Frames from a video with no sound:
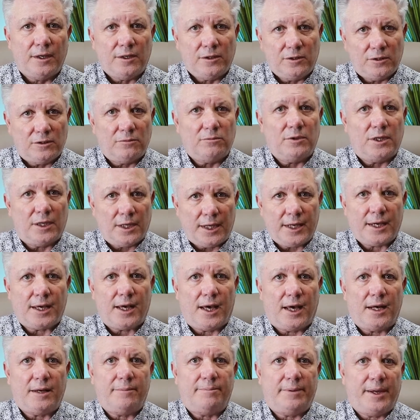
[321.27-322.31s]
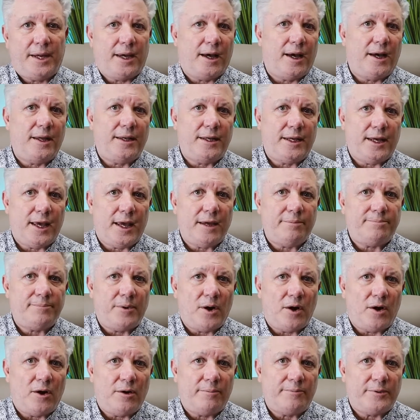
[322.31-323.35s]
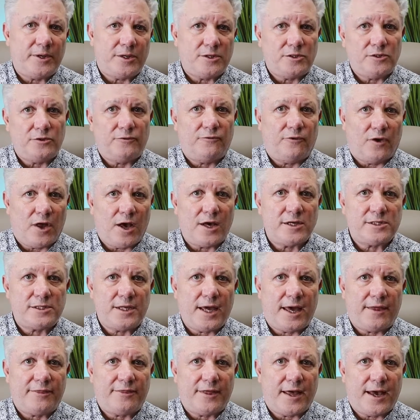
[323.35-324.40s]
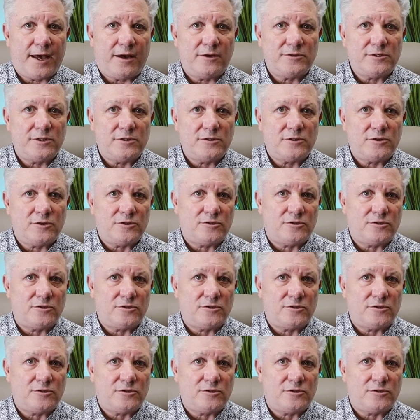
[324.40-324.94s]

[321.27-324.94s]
you're really kind of behind the eight ball because you've lost that $1,000.